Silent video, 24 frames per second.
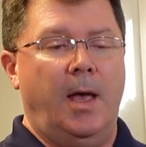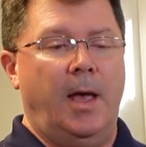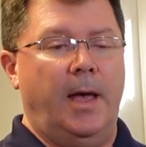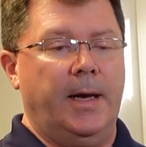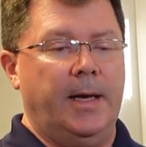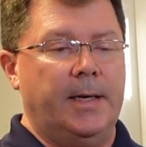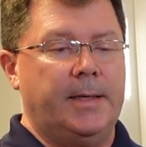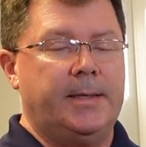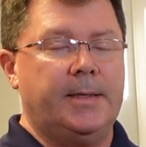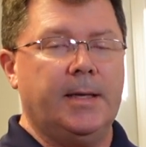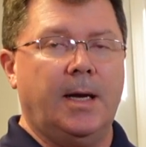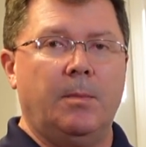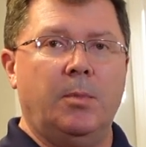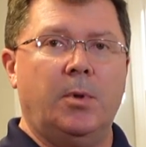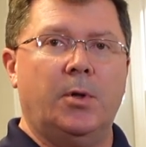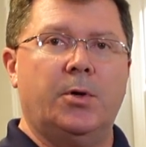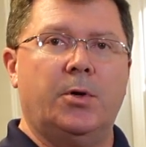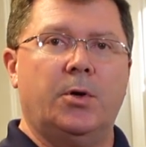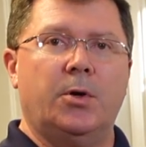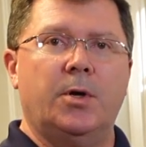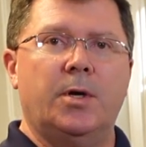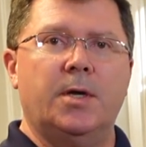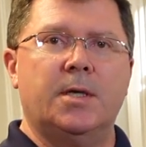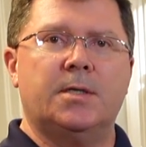And a
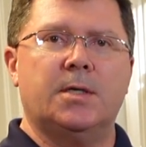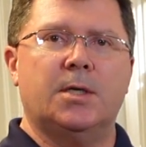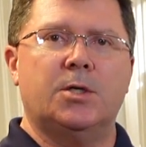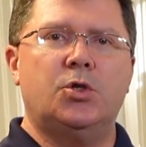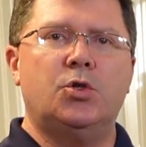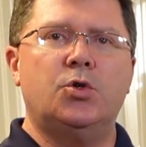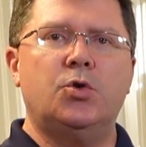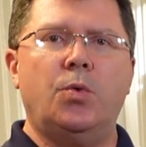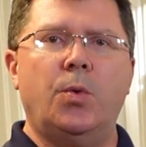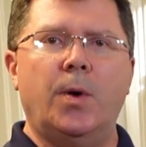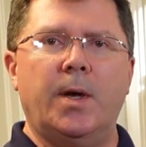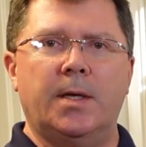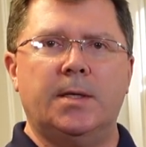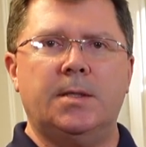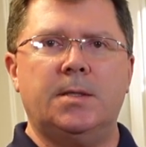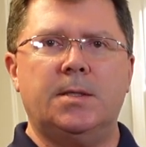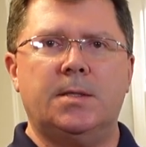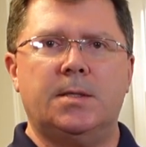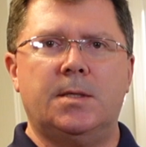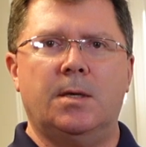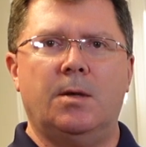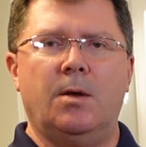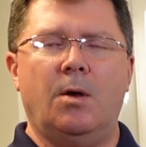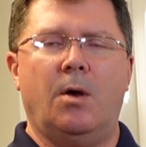Dubliner is a
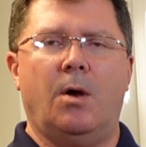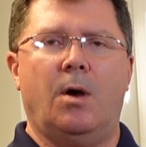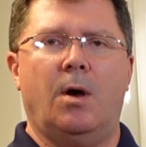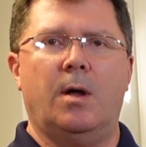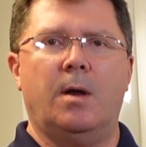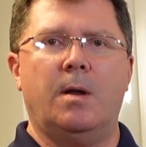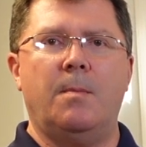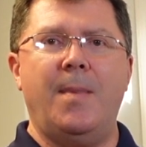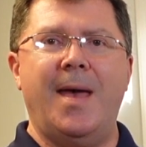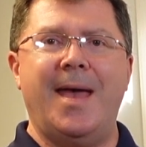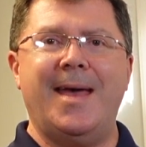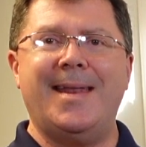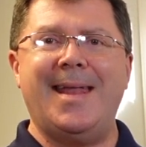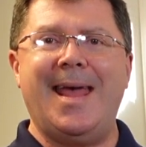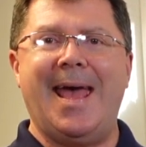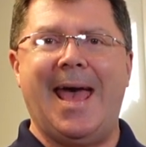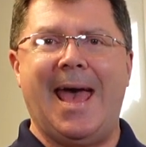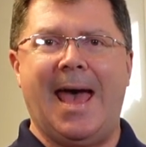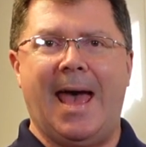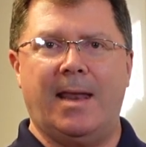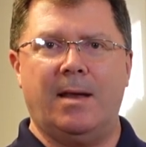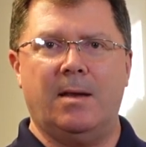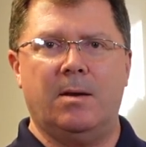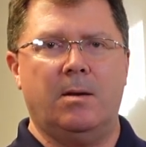twist on a
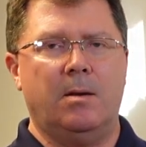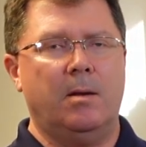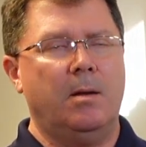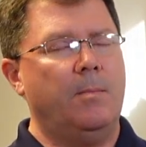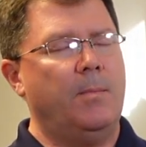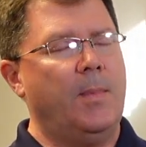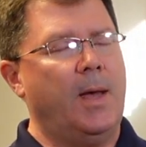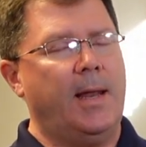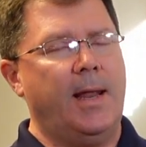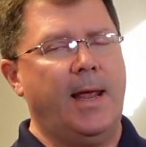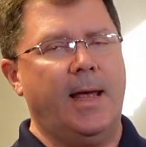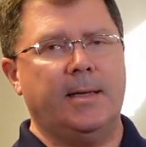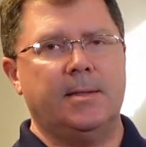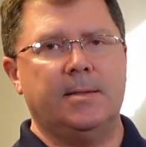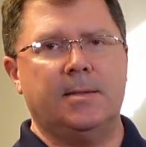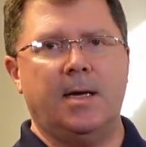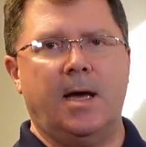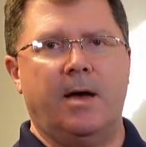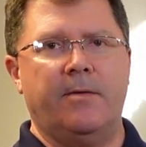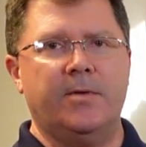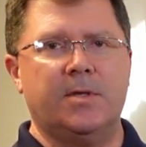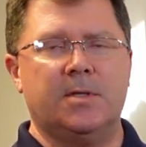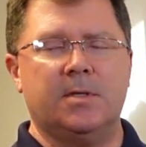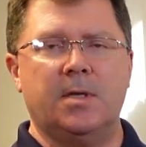Manhattan. Manhattan's
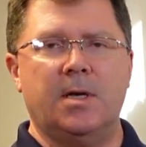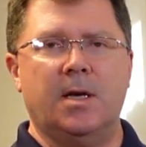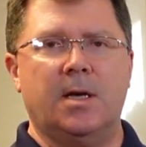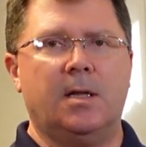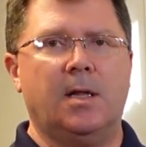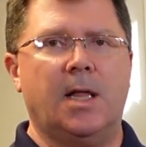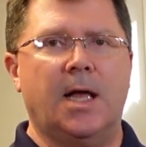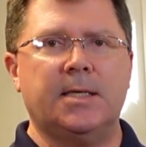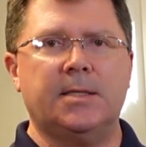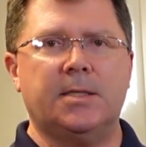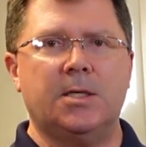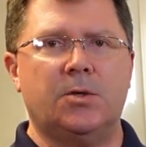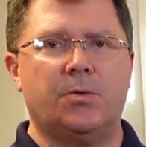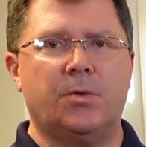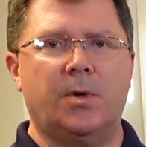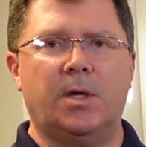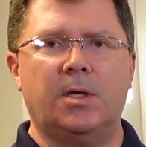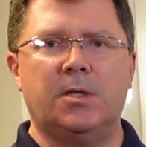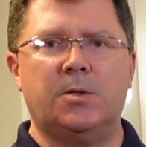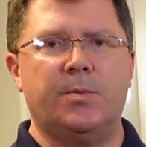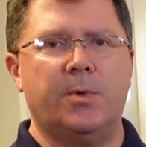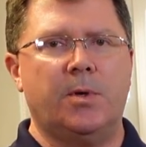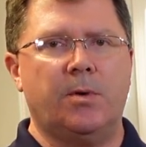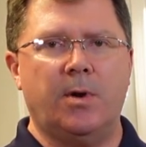obviously a classic
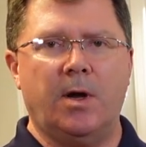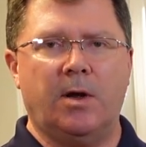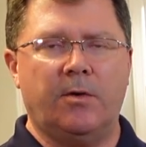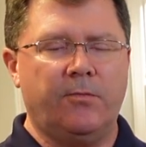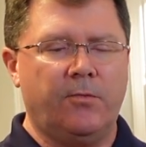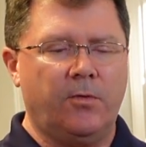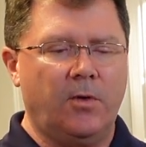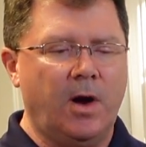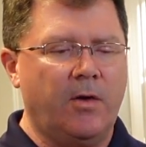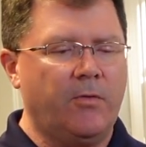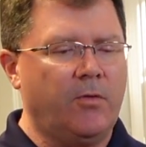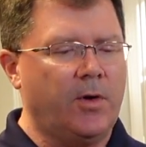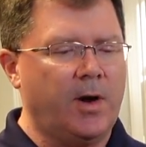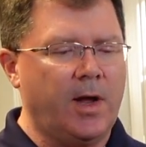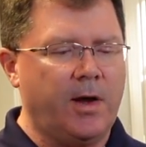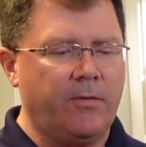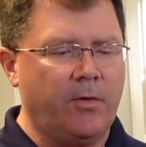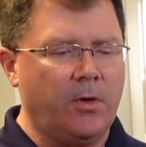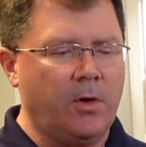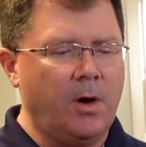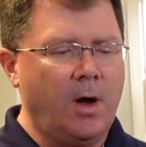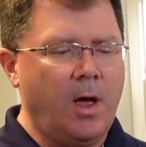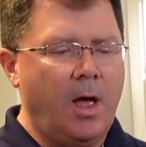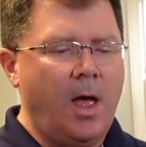drink, it's been around forever and
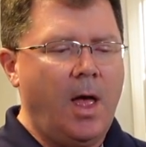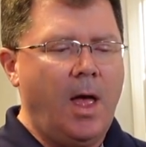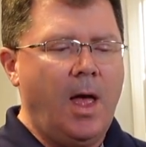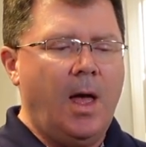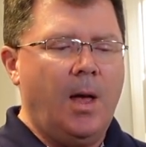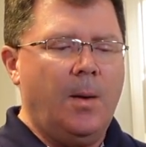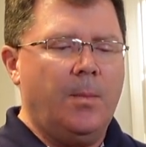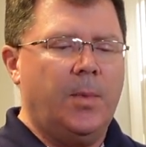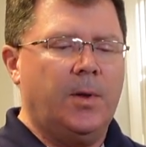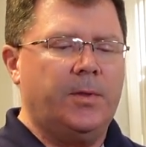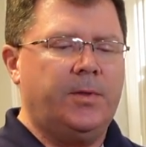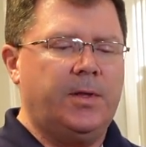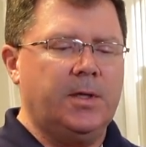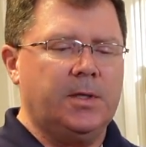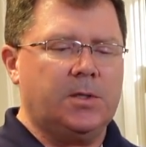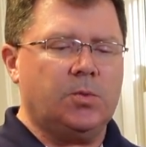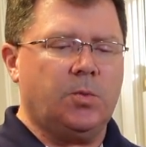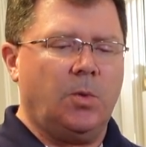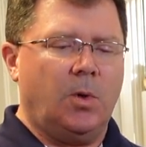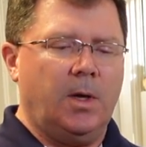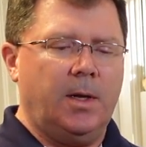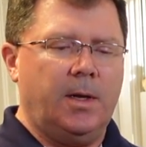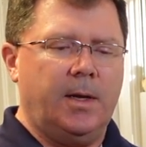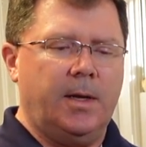ever, but
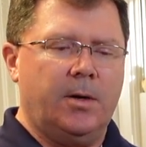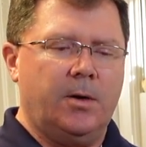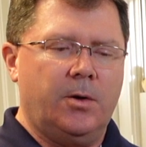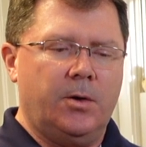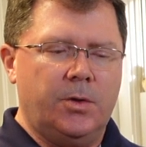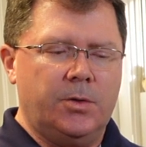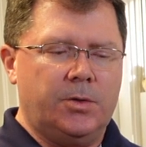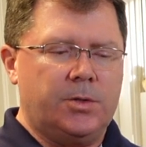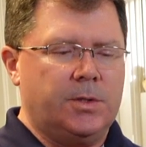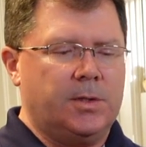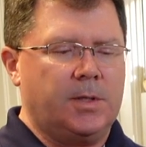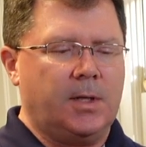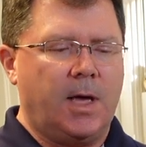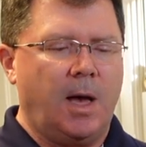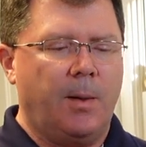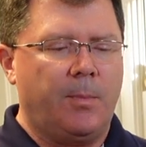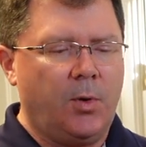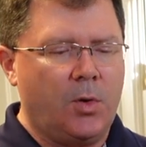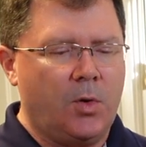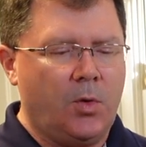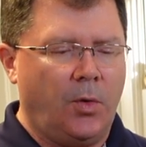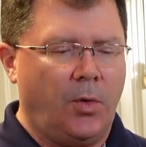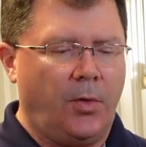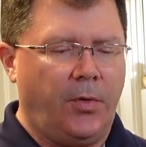this one introduces a
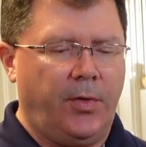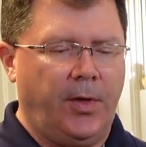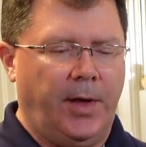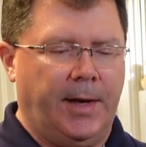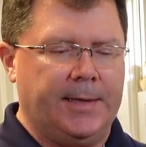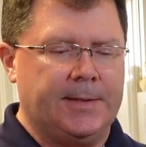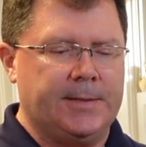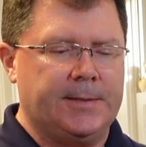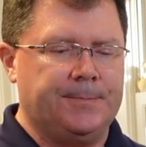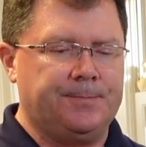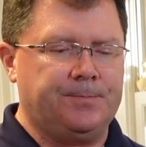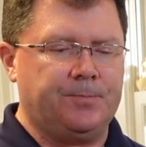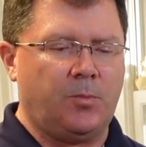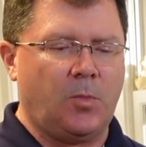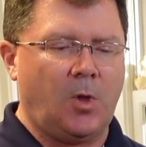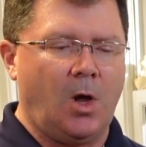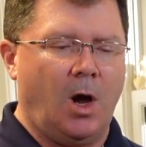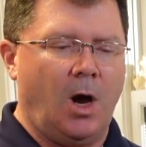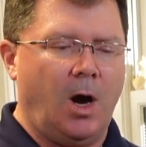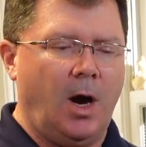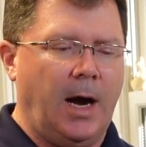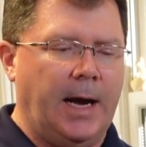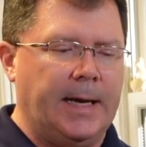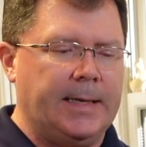couple cool things.
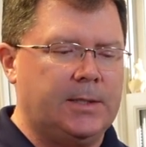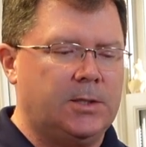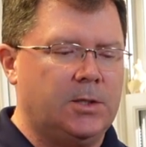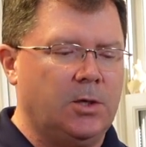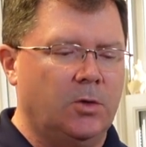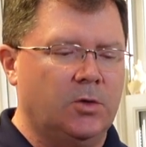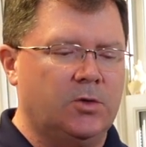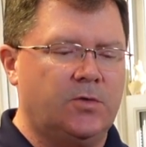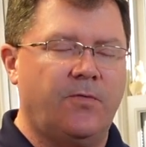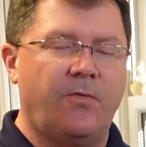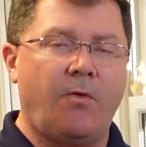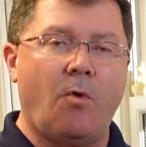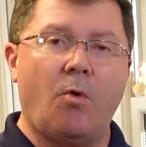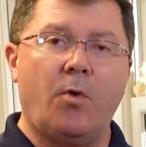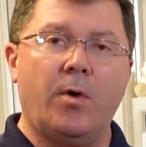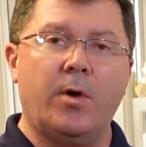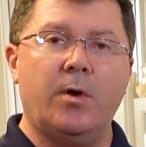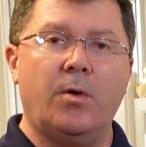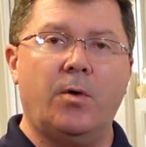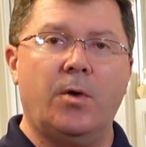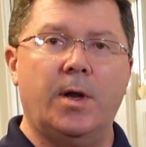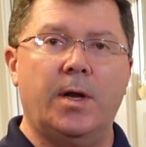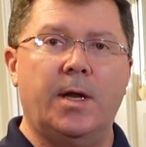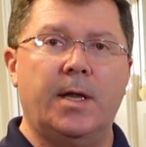All right, so it's
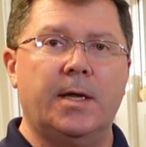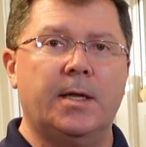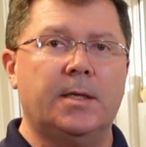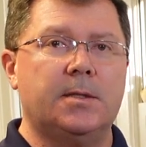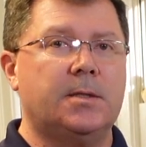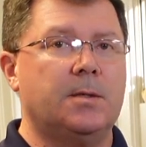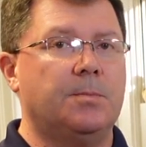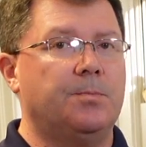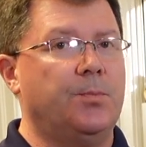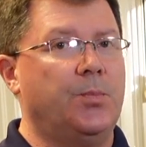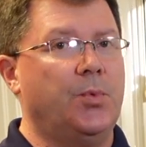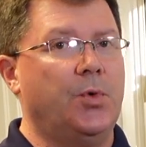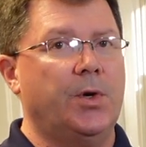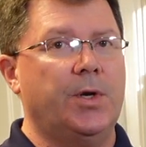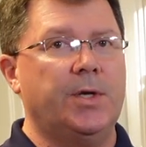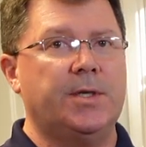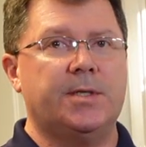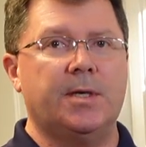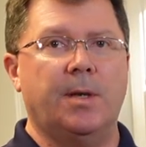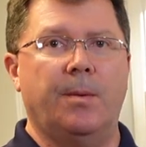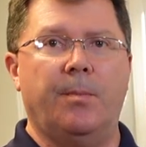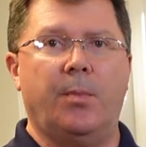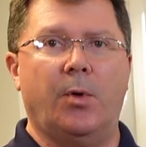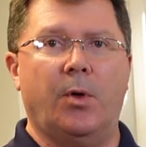4 ingredients, pretty
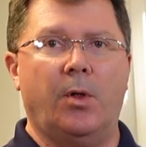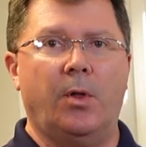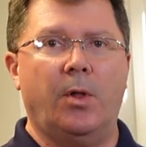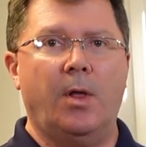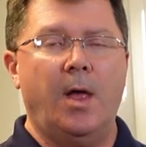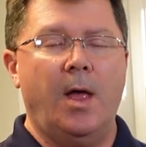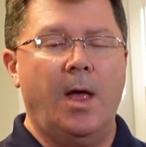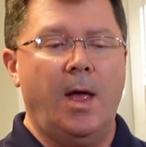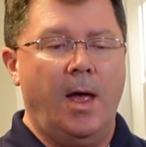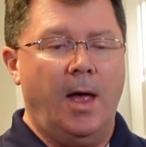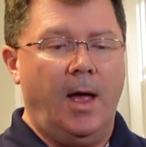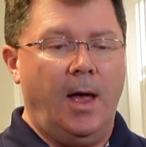simple.